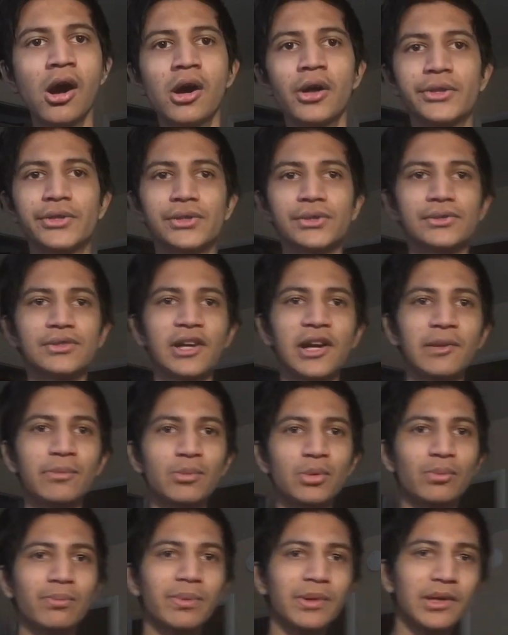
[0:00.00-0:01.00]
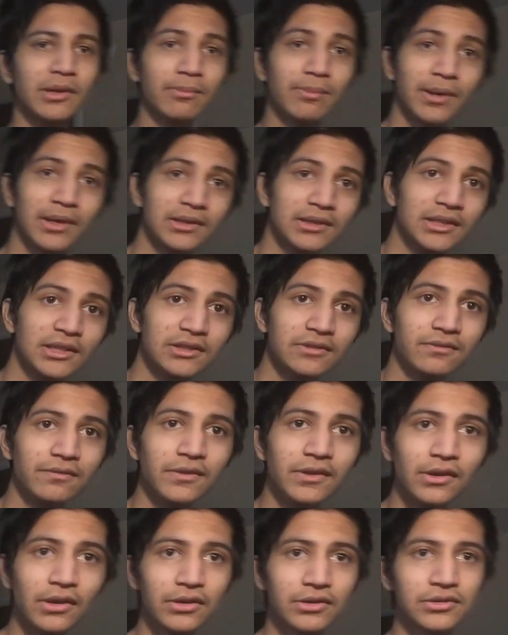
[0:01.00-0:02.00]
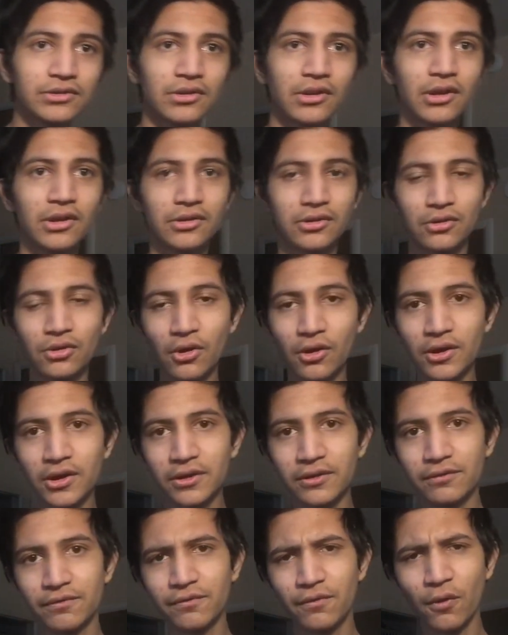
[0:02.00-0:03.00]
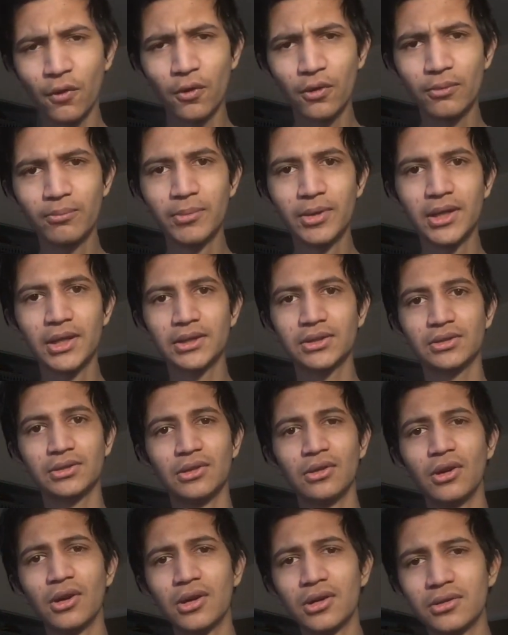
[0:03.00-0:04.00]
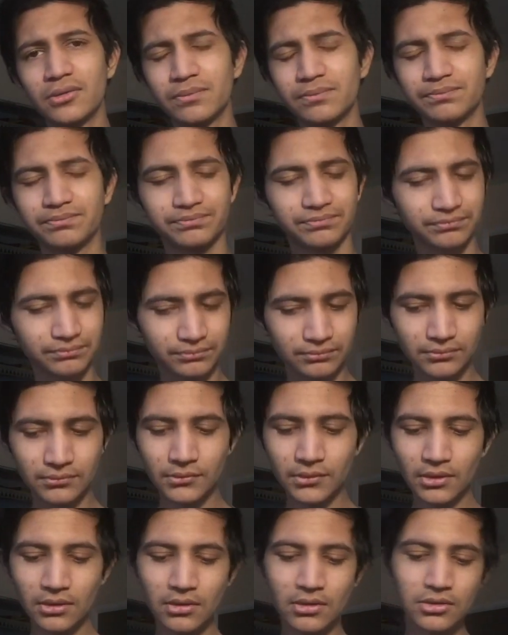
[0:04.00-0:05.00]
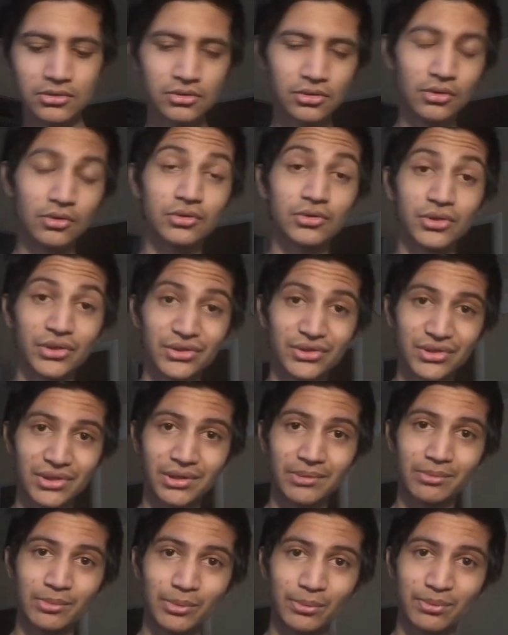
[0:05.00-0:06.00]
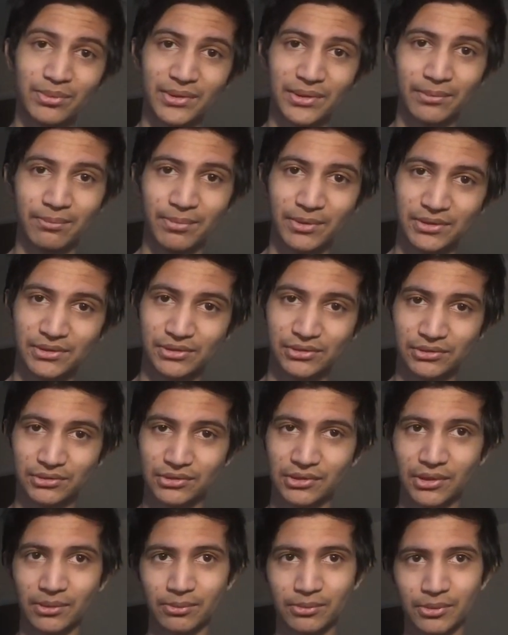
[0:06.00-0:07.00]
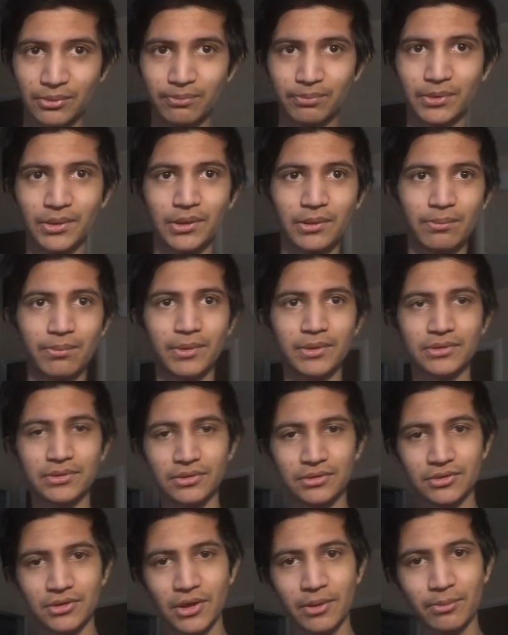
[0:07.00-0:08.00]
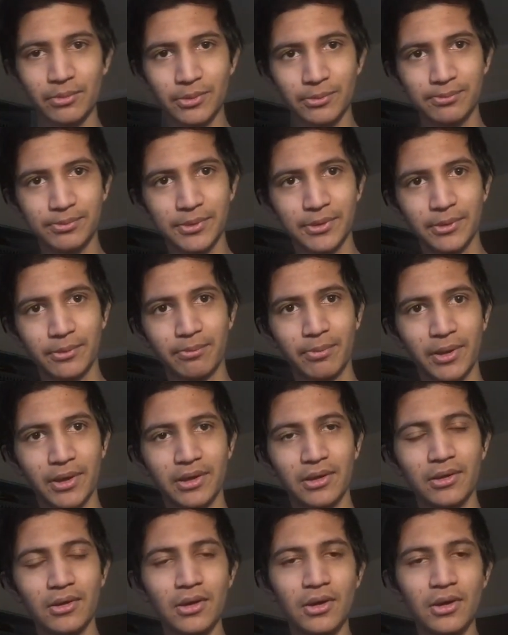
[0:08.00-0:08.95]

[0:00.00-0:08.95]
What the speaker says: Subscribe to PewDiePie. This video is 24 minutes long. So subscribe to PewDiePie. Subscribe to PewDiePie. Subscribe to PewDiePie.